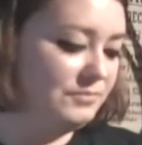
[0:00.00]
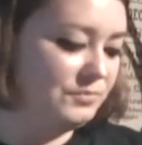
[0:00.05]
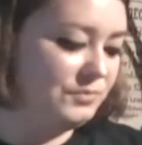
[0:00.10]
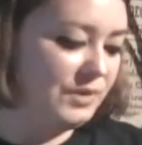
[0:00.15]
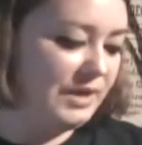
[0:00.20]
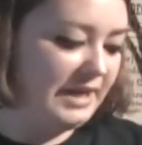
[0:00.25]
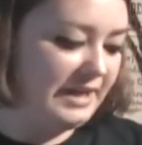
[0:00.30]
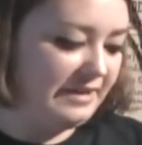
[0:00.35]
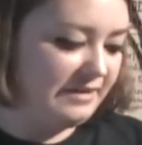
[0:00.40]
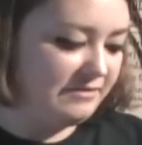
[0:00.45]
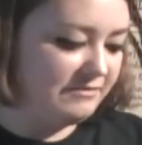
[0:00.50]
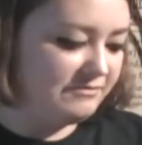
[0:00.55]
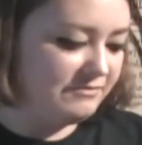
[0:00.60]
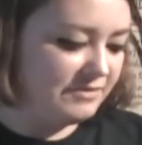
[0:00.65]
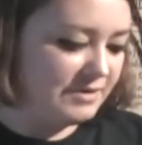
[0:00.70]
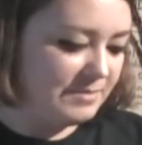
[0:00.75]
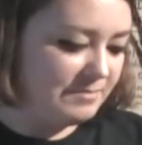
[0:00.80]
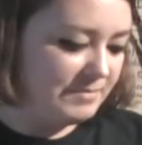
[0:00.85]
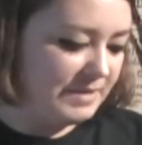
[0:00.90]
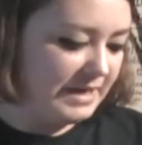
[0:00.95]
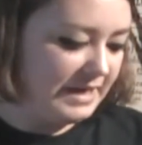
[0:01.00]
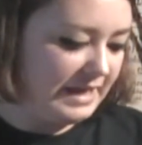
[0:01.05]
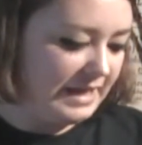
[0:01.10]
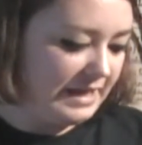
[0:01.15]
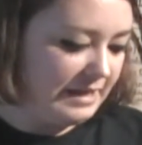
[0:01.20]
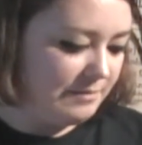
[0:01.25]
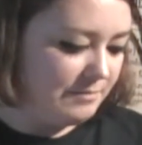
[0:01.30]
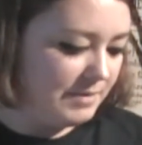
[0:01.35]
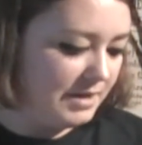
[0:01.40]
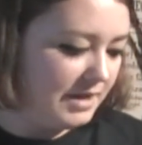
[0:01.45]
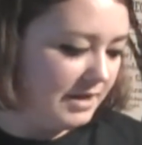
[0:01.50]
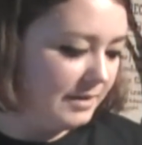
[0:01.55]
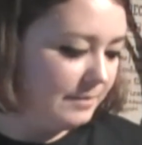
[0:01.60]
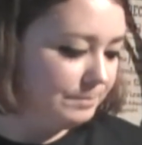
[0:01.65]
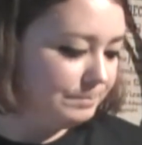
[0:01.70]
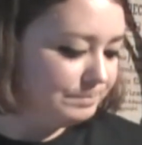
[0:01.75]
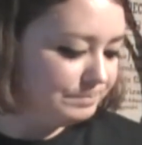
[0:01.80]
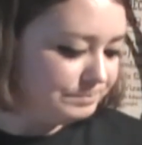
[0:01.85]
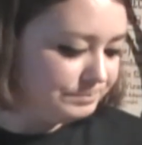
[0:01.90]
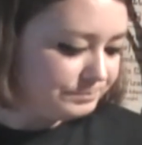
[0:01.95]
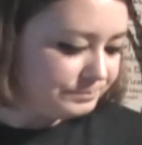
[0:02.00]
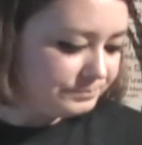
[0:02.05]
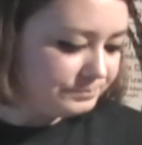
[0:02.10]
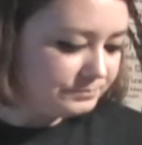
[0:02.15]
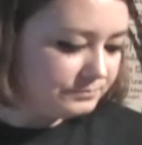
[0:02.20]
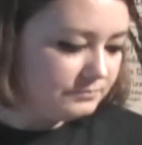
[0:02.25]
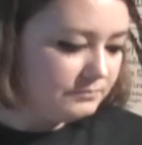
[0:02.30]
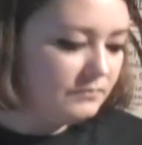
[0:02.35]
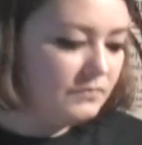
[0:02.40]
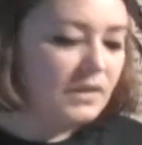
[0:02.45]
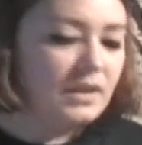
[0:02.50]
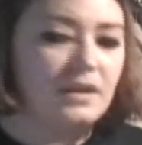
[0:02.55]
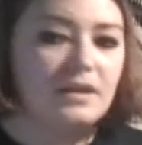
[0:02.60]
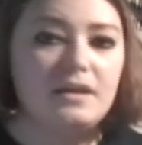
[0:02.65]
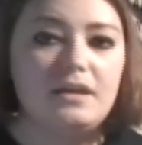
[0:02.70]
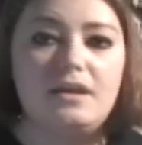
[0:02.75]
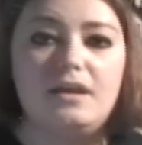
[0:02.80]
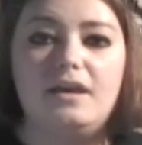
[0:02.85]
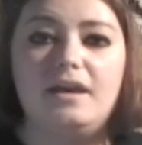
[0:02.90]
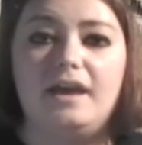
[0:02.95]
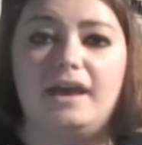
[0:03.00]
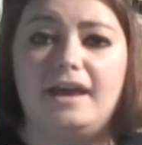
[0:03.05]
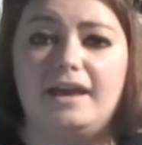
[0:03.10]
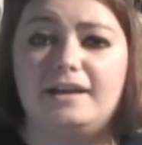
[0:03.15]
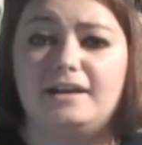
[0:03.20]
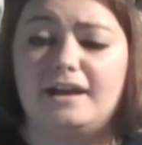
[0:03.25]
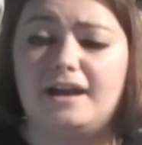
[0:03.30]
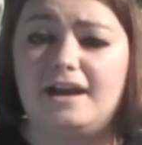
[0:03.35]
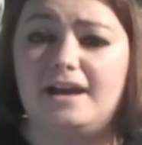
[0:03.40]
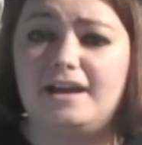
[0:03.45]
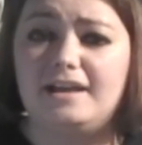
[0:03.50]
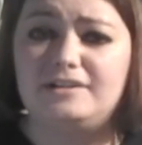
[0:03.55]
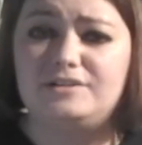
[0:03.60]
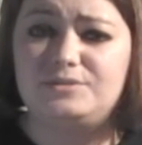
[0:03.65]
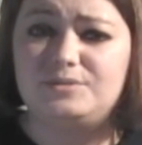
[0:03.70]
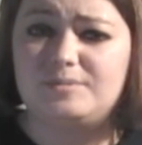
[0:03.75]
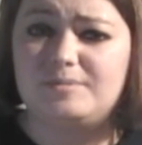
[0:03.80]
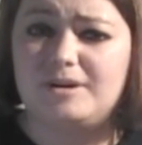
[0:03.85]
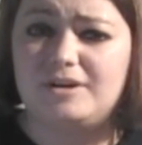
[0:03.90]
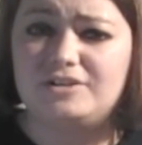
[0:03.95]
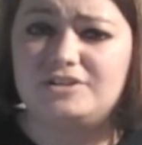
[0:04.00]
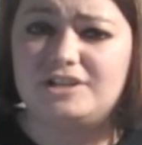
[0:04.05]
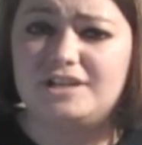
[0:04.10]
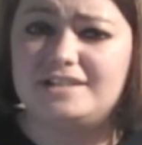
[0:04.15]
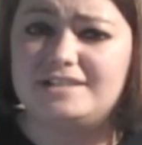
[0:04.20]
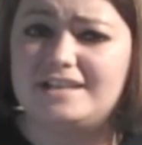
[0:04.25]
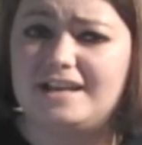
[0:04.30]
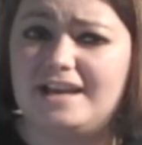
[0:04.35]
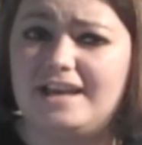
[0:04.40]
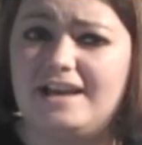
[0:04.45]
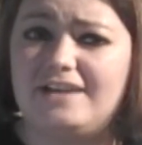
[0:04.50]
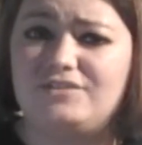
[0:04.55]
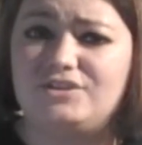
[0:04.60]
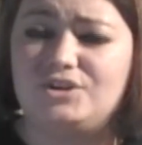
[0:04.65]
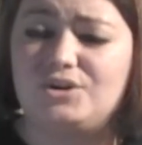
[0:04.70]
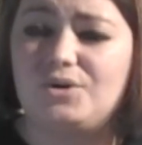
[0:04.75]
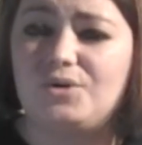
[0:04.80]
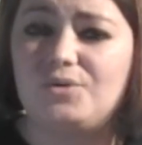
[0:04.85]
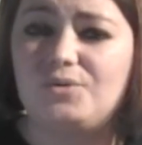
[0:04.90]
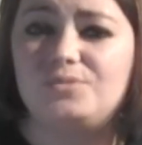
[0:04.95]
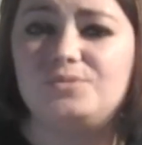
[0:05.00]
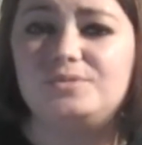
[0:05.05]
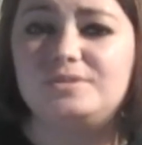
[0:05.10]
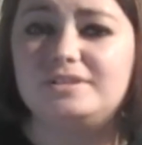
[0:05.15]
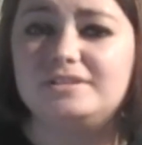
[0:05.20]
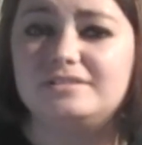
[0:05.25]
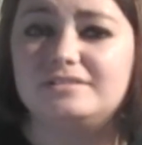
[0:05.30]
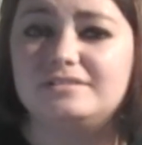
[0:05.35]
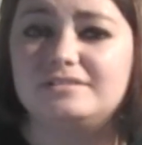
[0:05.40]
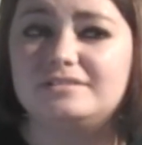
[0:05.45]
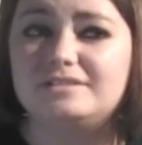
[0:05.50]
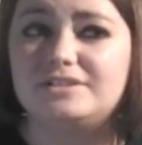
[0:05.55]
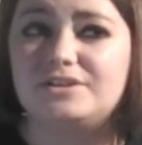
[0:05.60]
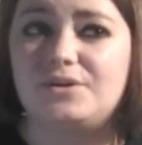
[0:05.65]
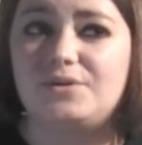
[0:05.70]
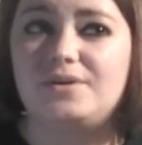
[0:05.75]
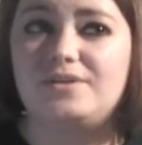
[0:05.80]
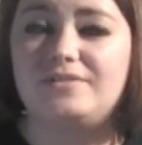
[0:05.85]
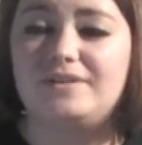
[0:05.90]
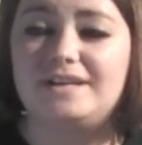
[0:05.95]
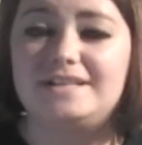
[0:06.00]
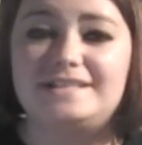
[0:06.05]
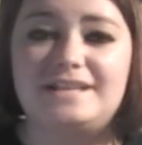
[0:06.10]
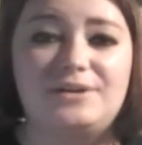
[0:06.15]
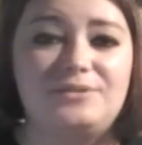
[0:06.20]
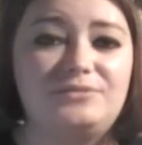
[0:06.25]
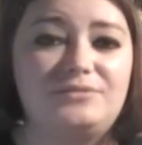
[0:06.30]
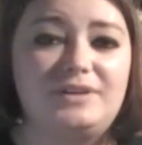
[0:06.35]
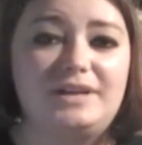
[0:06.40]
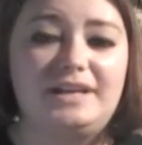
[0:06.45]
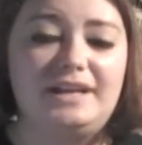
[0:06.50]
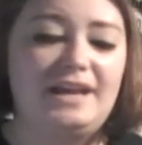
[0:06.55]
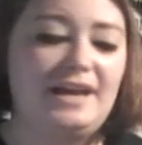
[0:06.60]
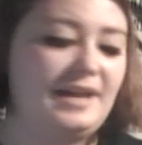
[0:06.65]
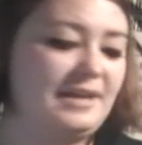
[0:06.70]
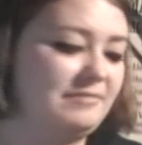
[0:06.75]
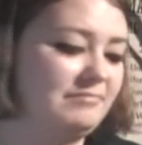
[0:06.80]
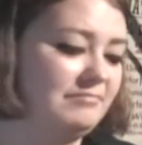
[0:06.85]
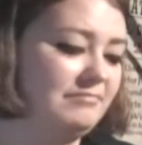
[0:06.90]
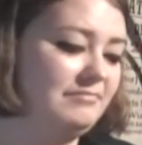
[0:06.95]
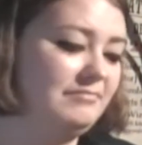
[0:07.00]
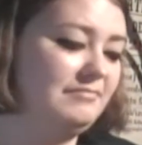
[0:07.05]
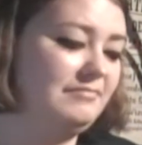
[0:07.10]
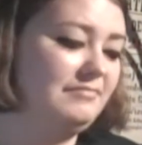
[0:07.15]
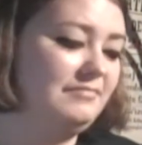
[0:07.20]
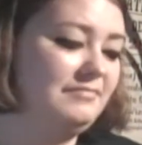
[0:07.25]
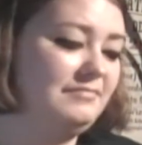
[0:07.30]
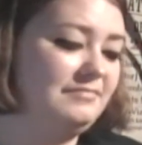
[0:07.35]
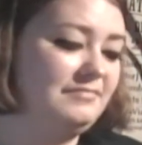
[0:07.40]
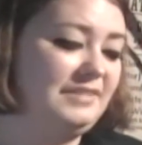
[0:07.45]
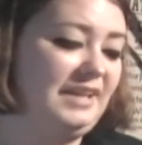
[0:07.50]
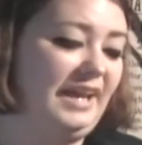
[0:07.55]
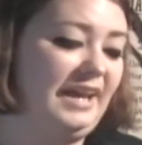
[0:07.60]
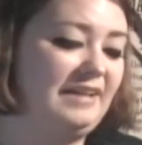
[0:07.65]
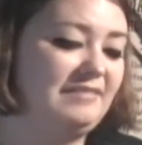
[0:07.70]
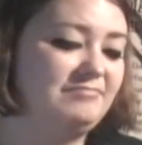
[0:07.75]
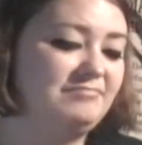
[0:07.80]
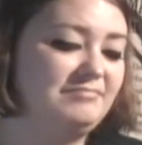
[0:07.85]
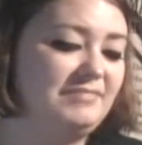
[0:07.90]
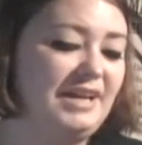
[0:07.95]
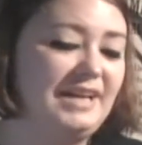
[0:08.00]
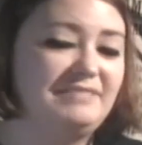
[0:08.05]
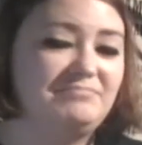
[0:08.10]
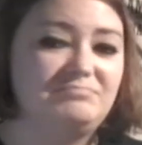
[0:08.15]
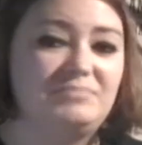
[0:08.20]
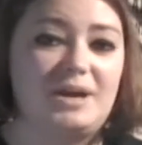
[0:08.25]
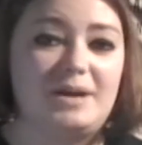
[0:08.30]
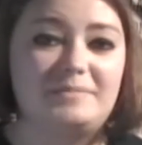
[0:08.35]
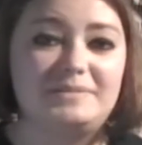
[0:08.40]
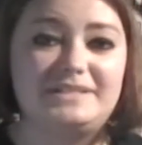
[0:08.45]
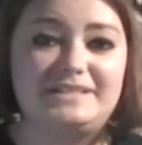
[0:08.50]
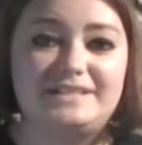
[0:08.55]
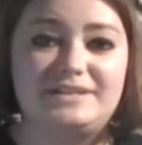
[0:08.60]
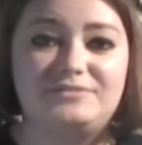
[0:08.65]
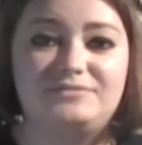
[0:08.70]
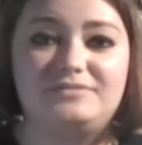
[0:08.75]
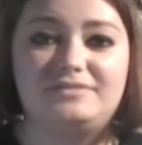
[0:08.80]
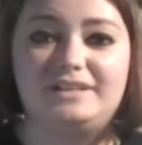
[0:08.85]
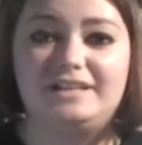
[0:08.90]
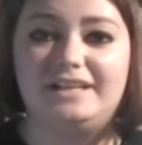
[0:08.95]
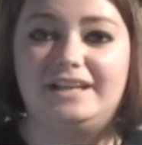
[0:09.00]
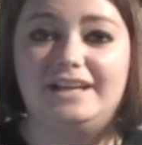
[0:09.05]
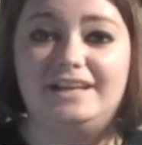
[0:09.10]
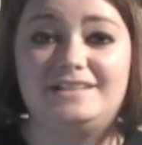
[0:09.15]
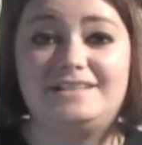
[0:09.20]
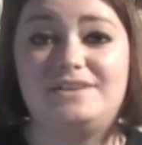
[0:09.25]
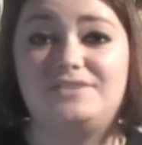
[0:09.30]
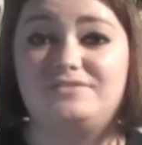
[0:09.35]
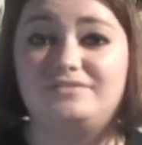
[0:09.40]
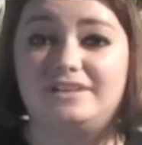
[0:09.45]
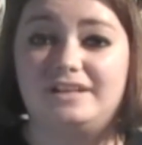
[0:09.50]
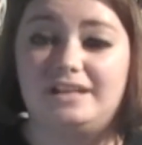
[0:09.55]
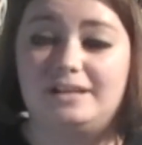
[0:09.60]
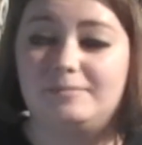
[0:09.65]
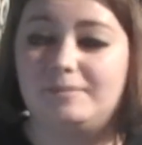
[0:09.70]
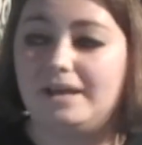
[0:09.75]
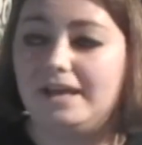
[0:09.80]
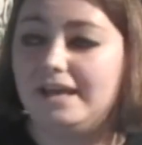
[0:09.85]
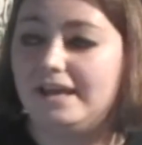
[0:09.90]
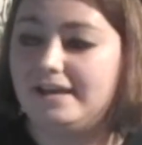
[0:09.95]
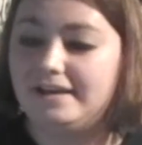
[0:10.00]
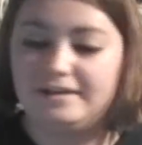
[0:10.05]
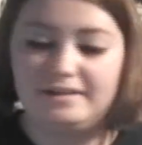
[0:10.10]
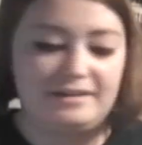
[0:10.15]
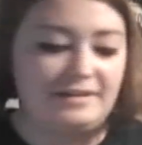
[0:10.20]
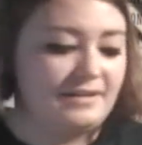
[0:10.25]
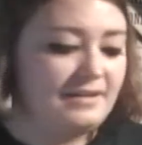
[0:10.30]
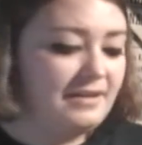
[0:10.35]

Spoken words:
whatever from my name. And I do apologize. I have a cold, so if I sound funny, I probably sound funny. I sound funny in my head.